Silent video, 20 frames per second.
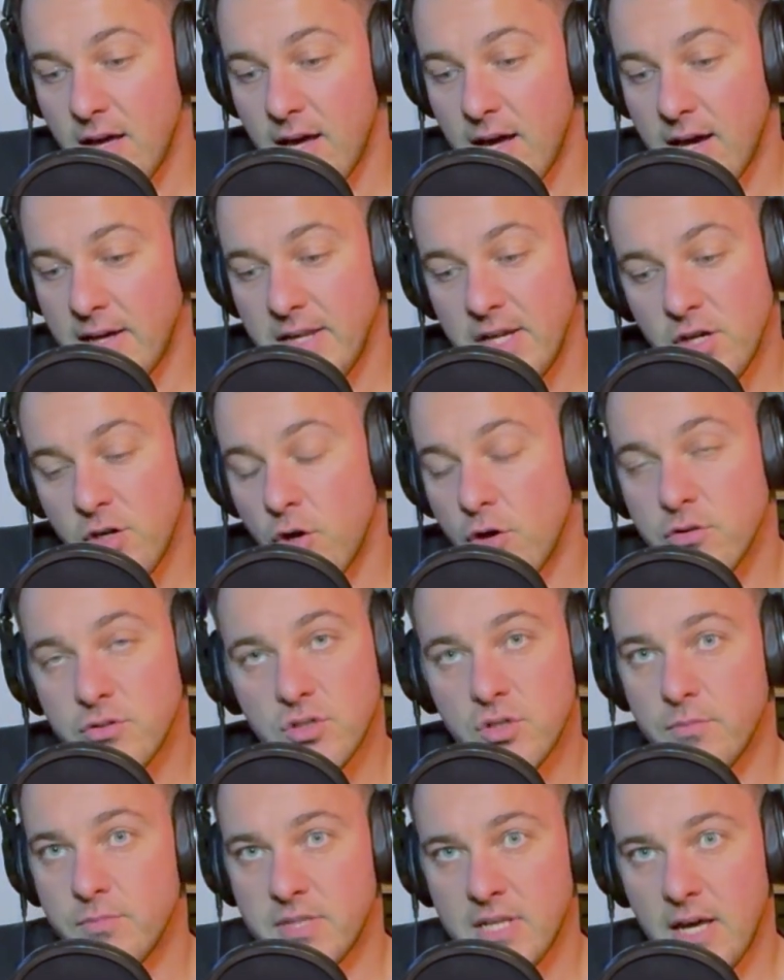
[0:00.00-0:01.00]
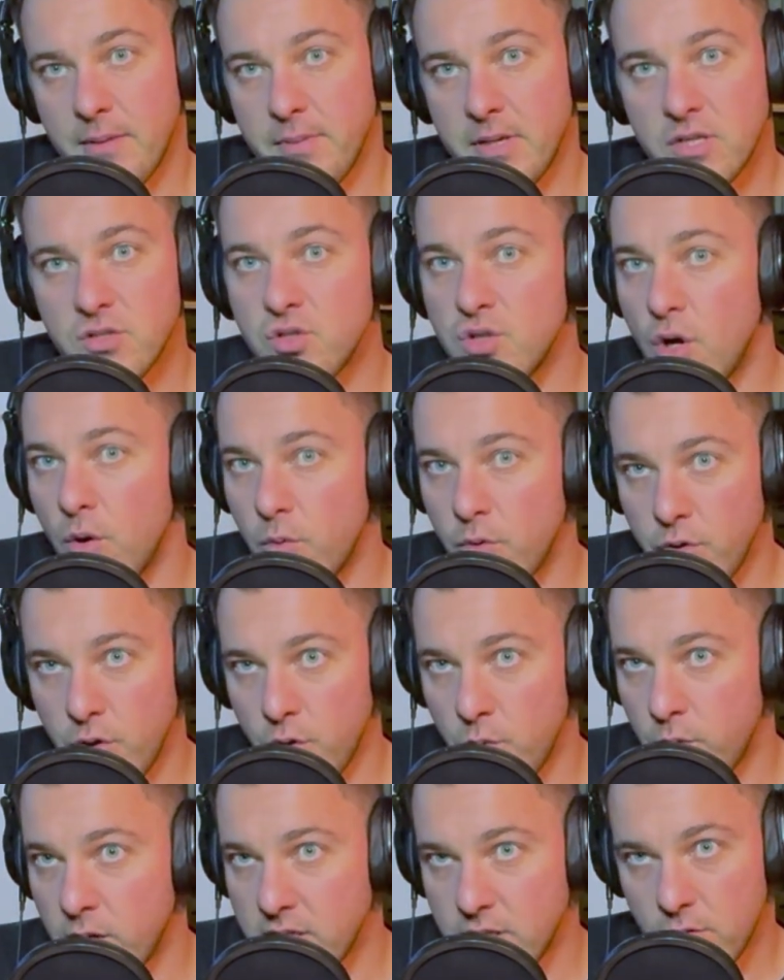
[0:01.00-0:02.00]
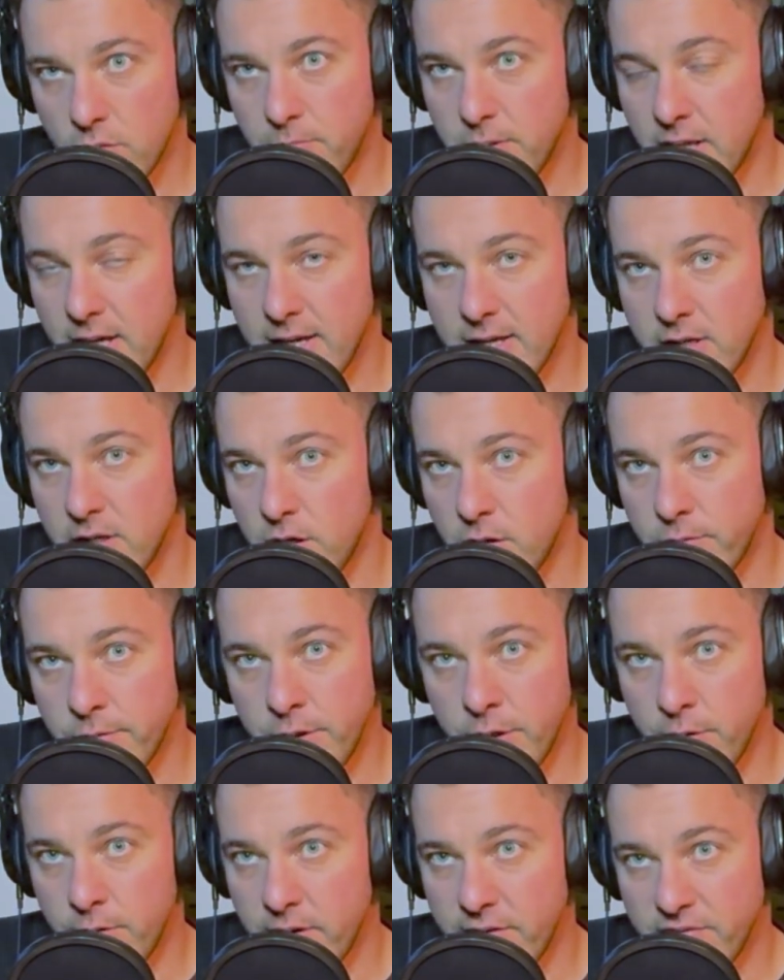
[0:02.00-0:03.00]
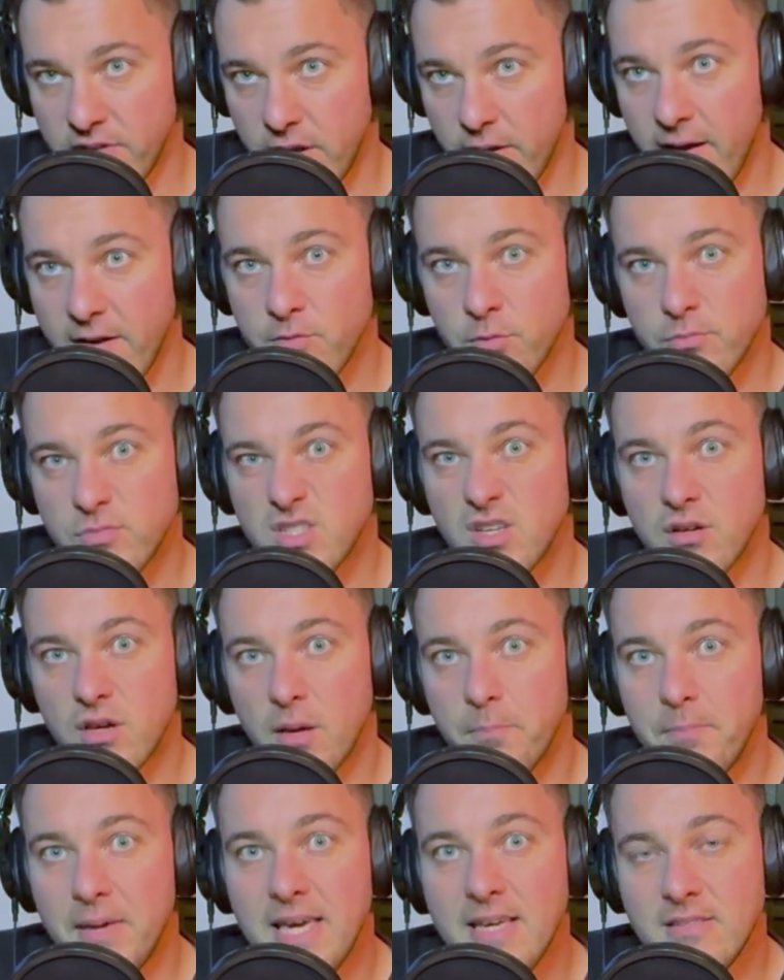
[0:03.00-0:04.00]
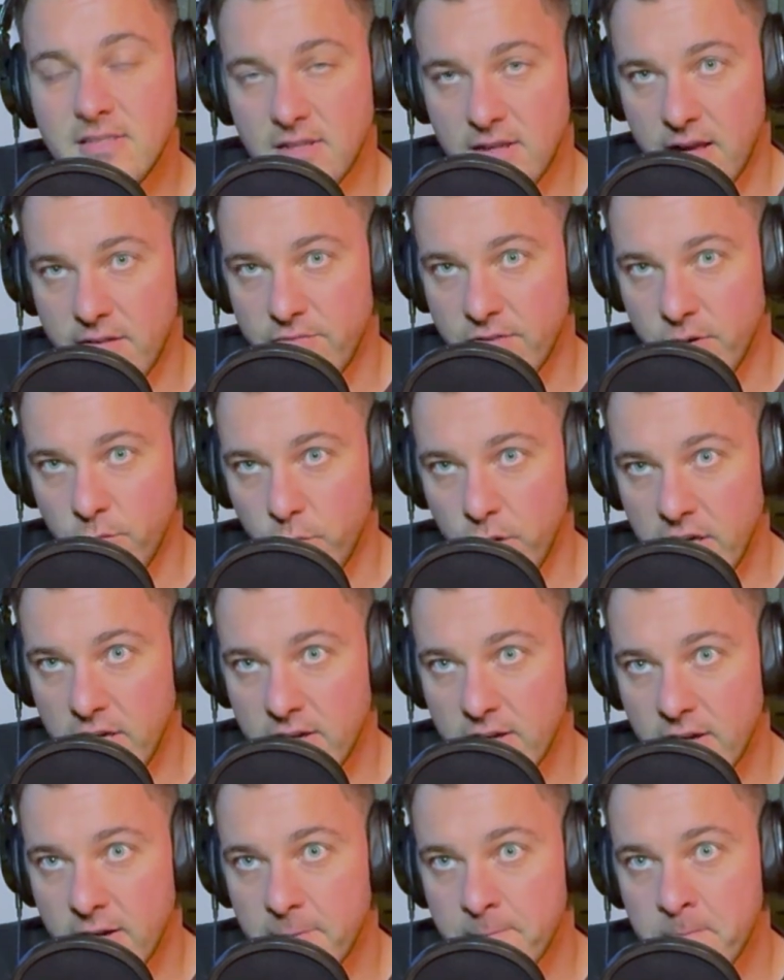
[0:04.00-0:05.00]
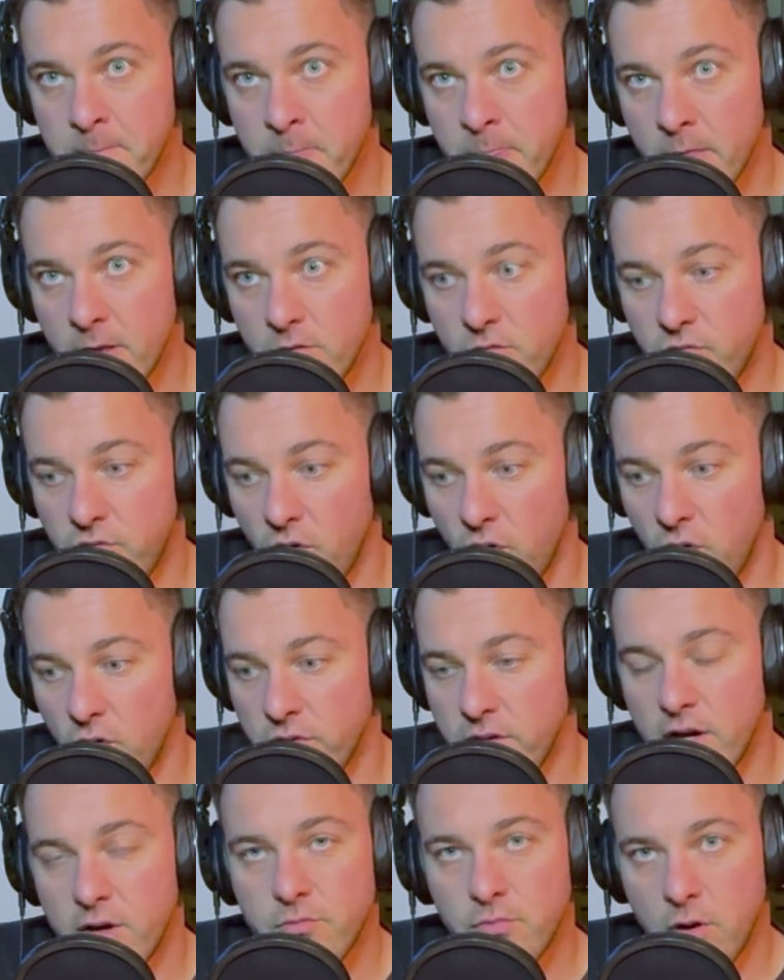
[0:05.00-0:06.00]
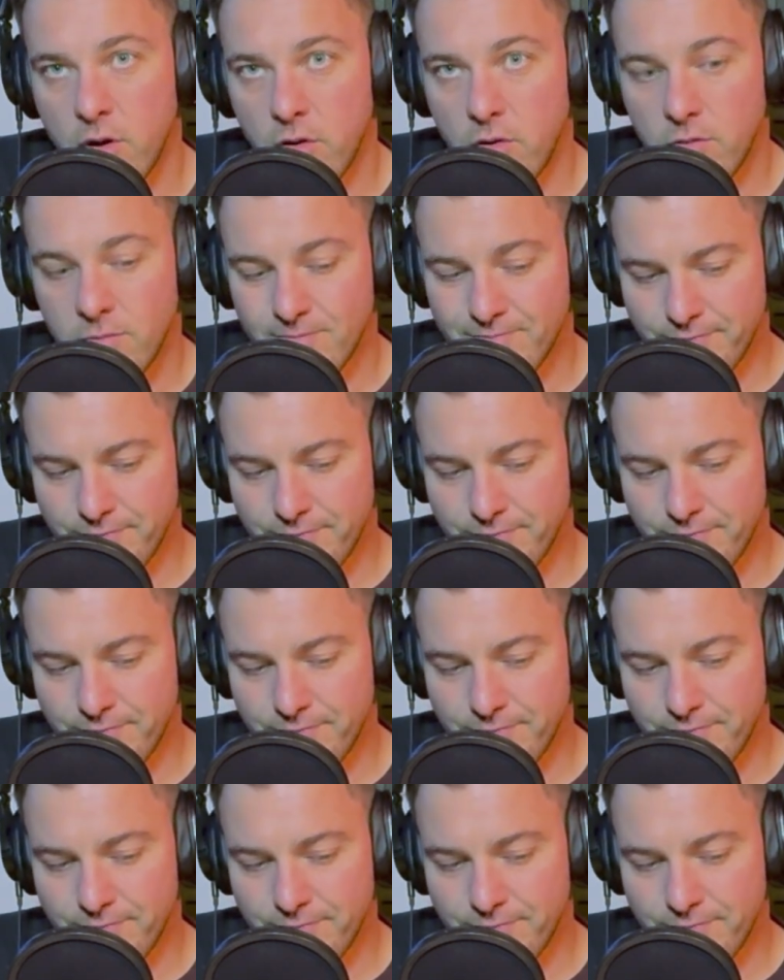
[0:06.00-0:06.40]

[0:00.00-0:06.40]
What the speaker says: And it caused upset because no one knew where they were playing. No one knew if everyone was competing every week for their role.